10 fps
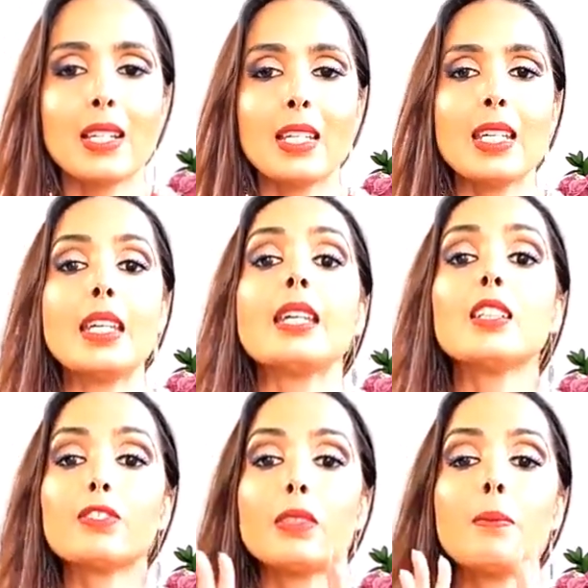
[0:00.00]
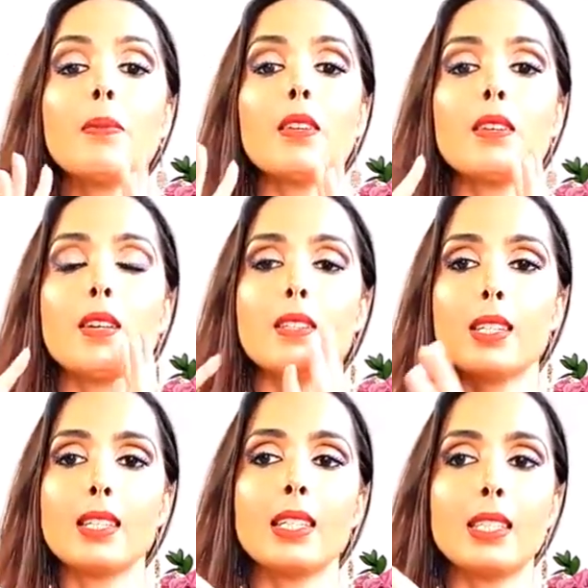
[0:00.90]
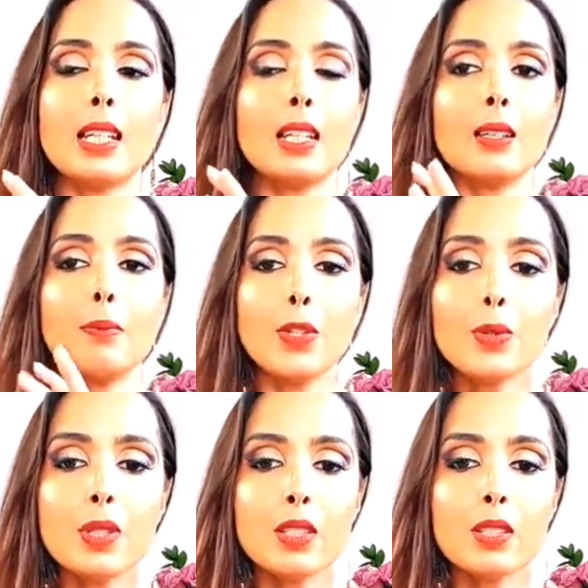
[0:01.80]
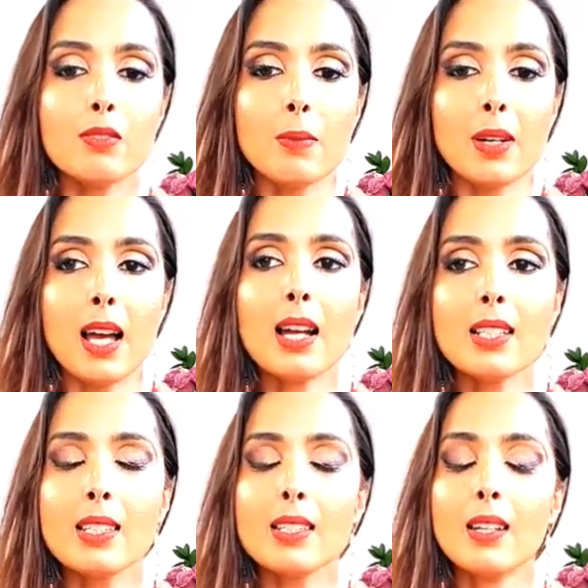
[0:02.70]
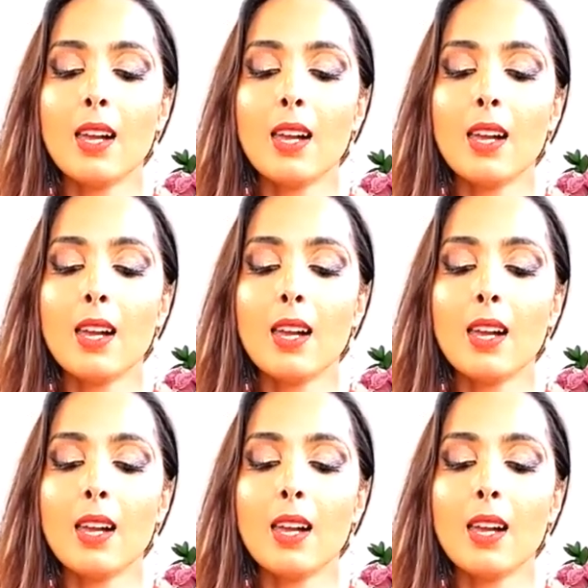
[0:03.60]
She healed from narcissistic abuse from her ex